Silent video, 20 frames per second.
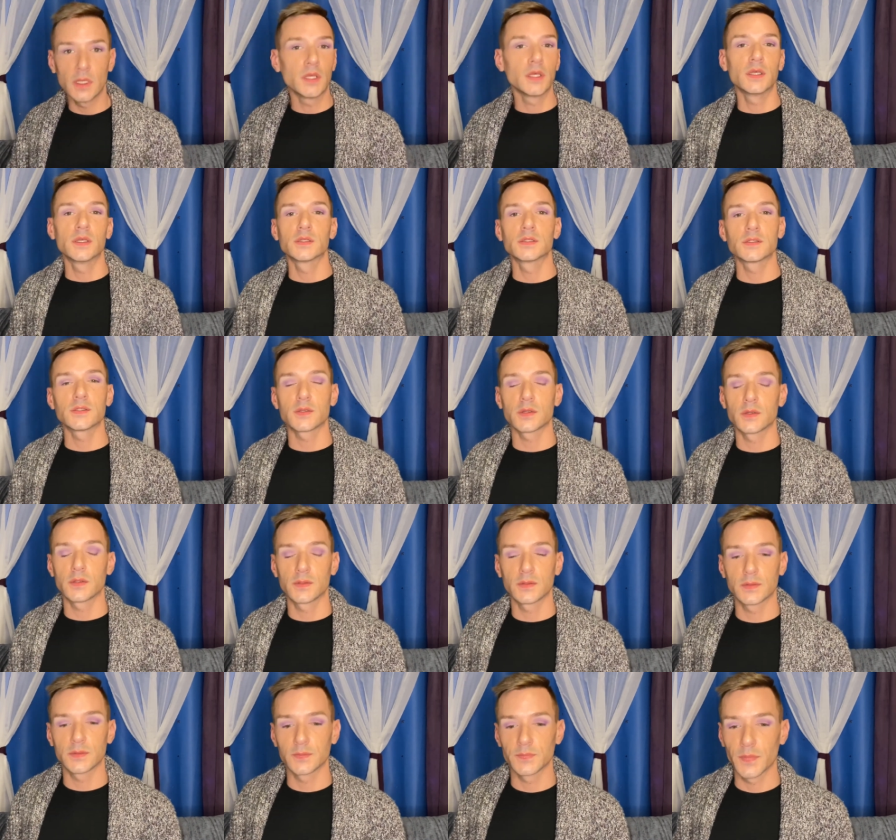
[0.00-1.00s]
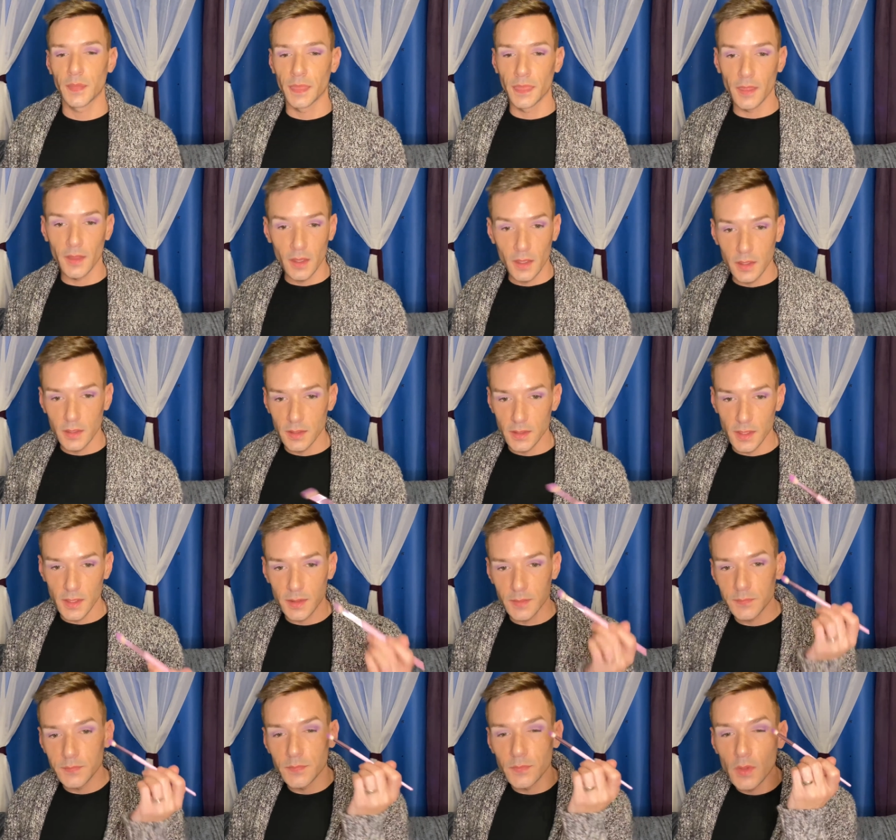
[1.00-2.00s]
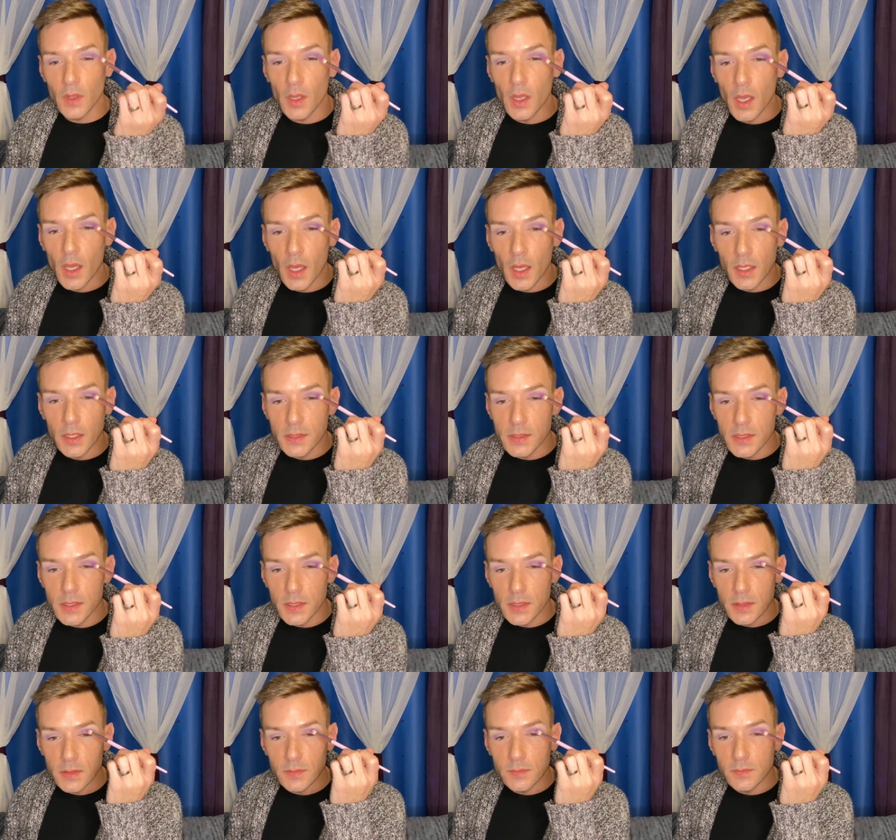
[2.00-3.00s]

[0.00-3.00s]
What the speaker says: So, yeah, I did.